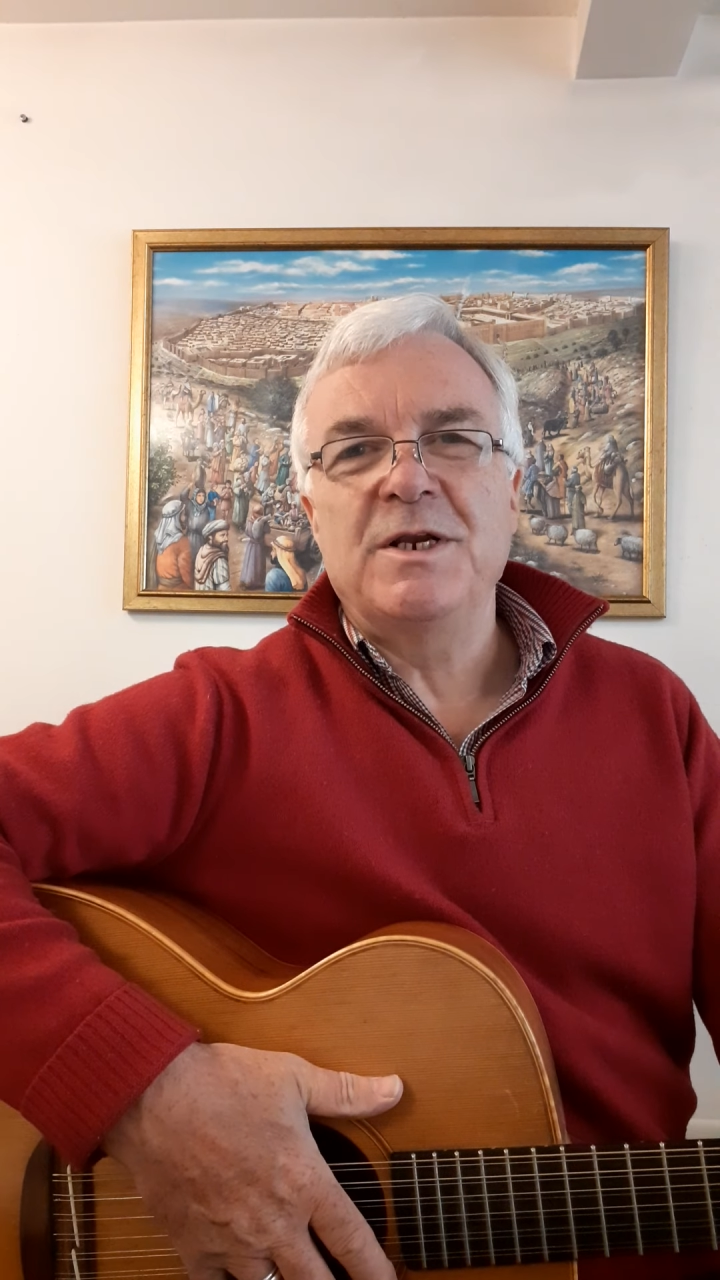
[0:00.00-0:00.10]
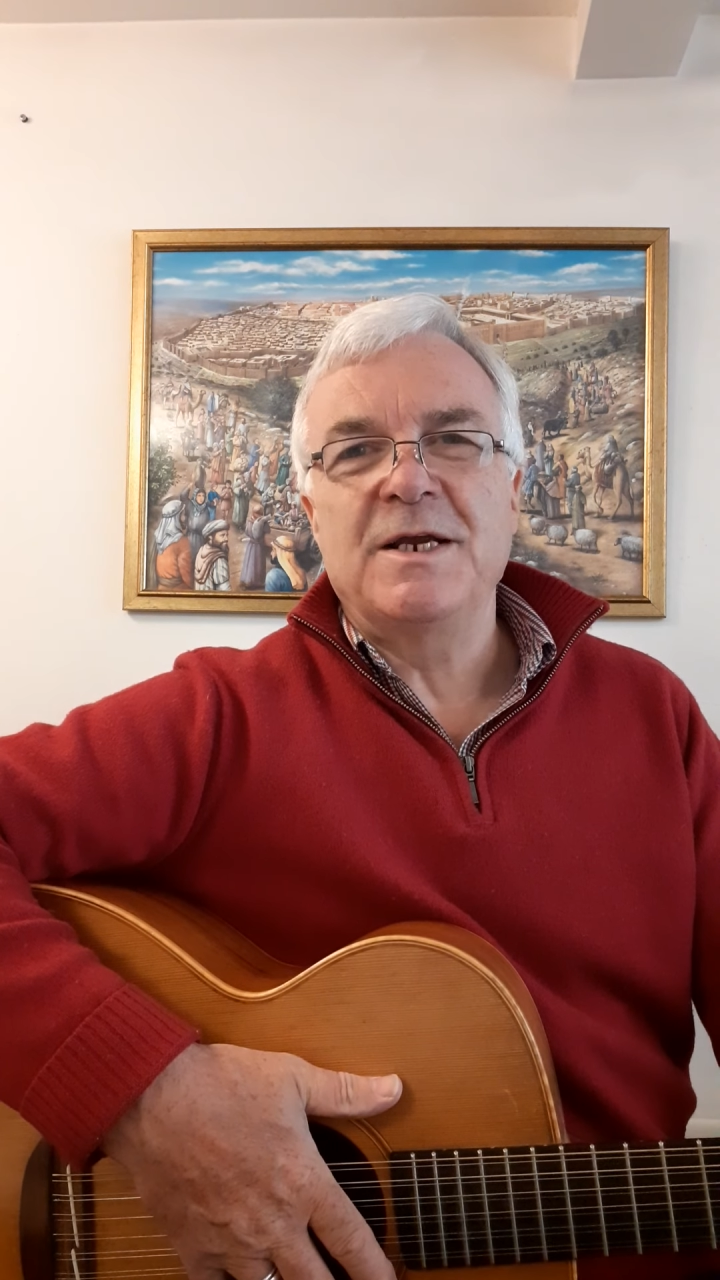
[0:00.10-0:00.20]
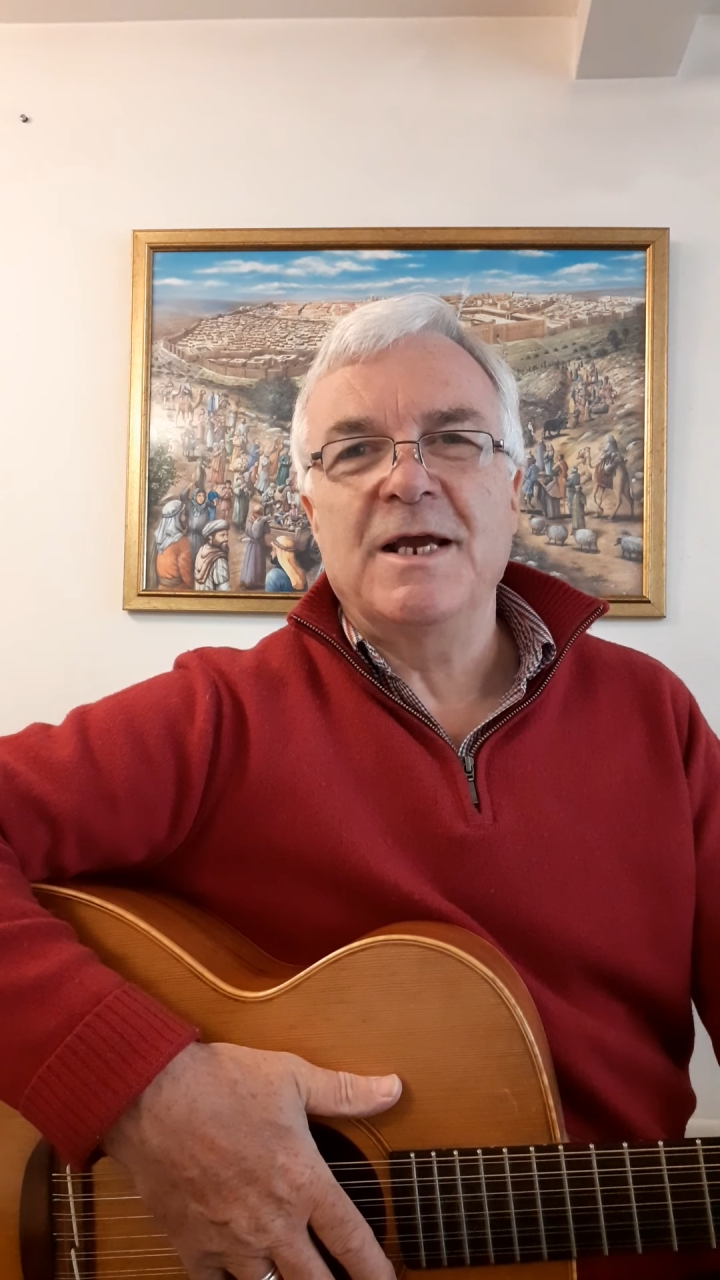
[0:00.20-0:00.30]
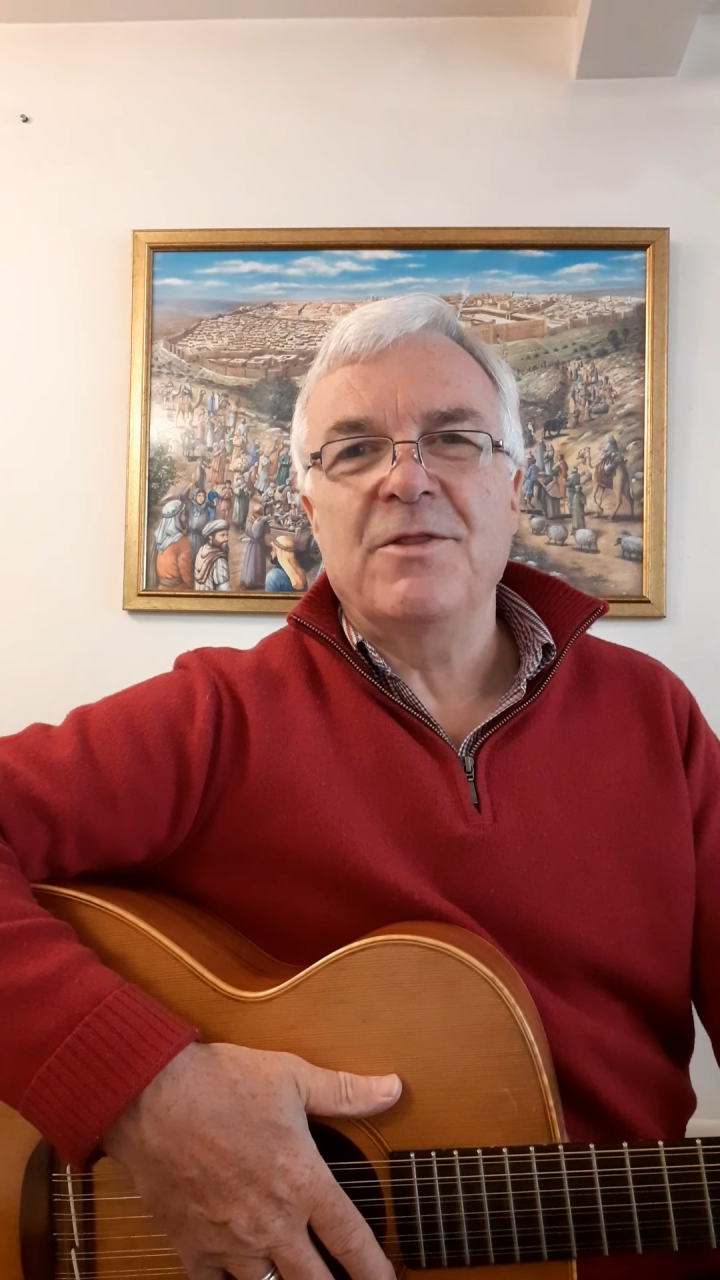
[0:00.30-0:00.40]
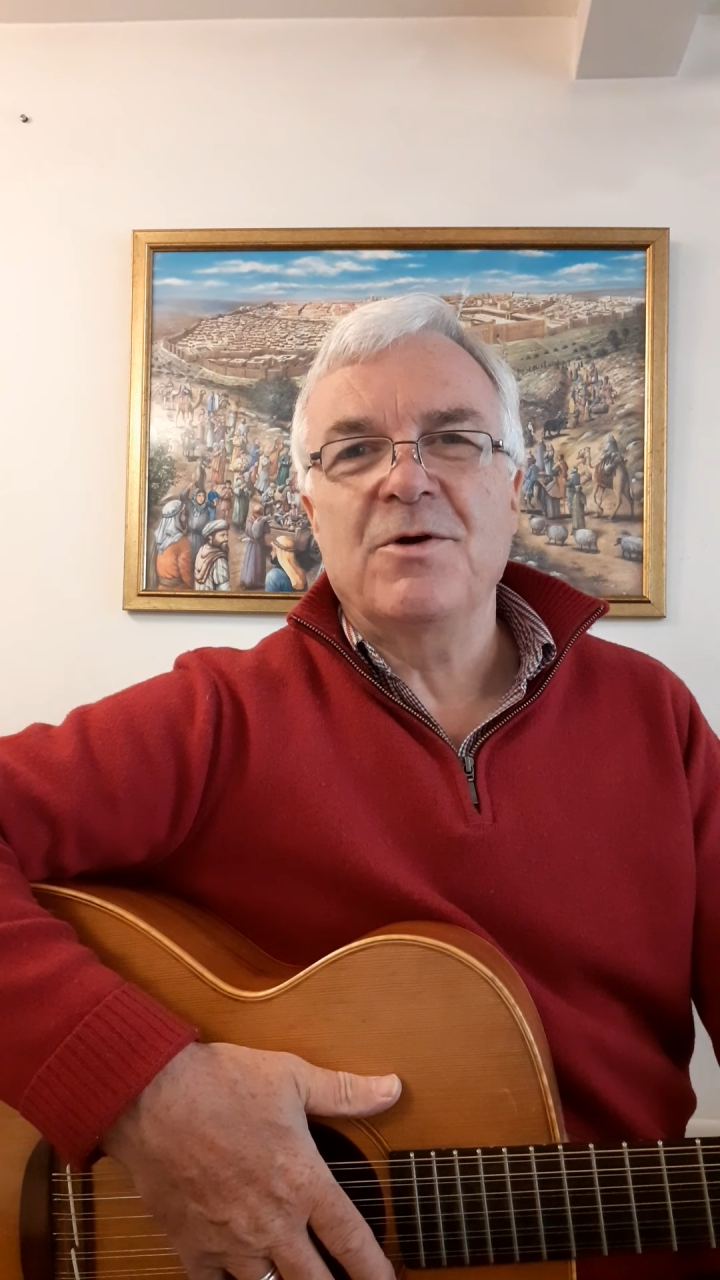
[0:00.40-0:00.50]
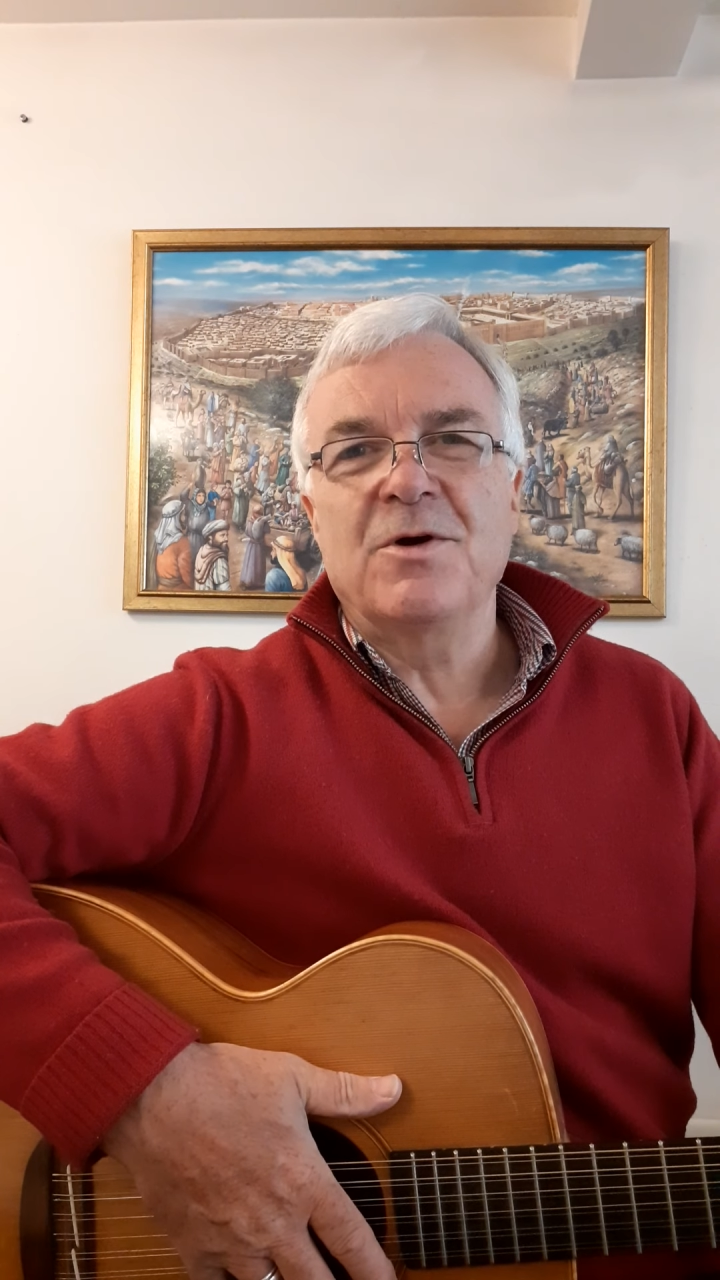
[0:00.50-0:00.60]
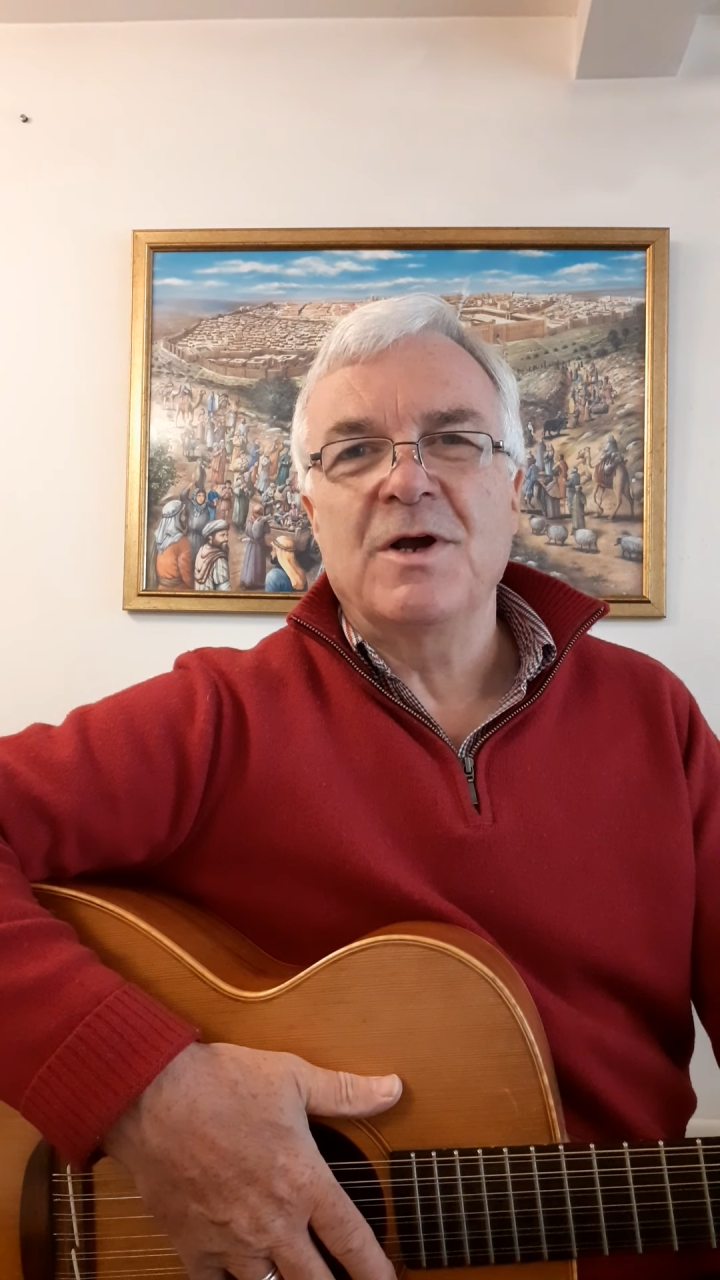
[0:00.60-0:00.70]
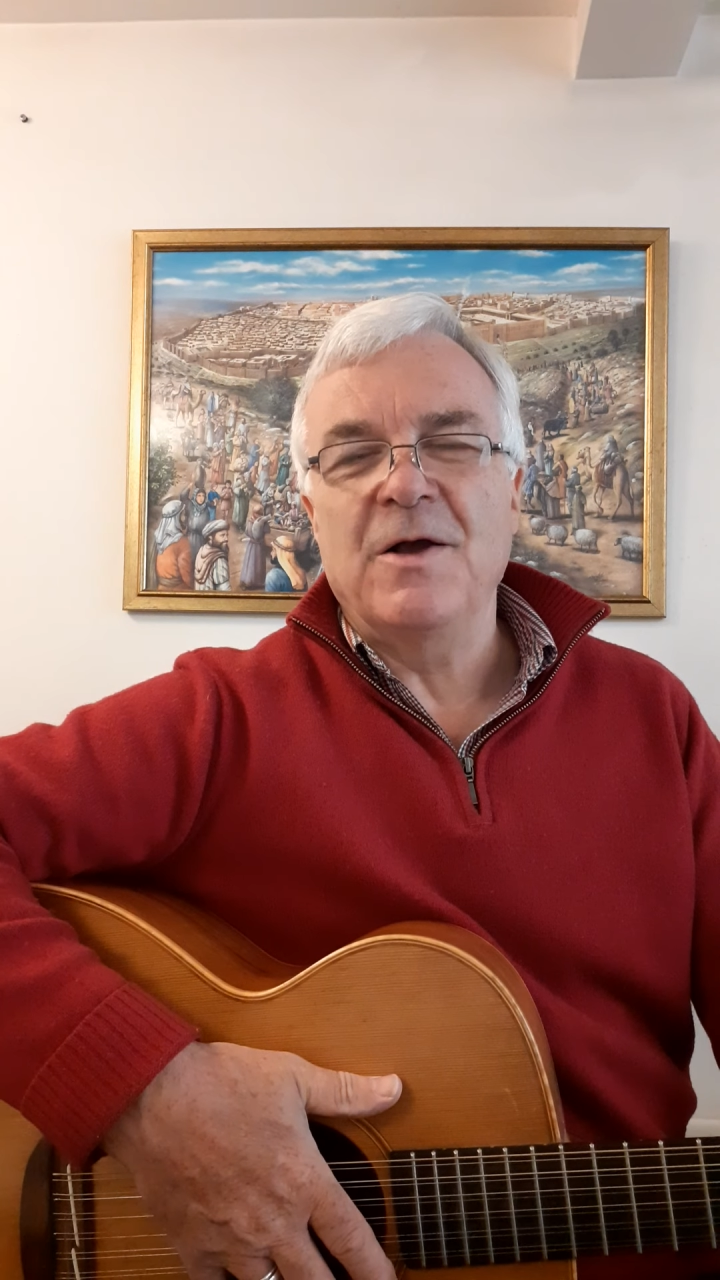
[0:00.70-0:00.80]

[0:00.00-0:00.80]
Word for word: together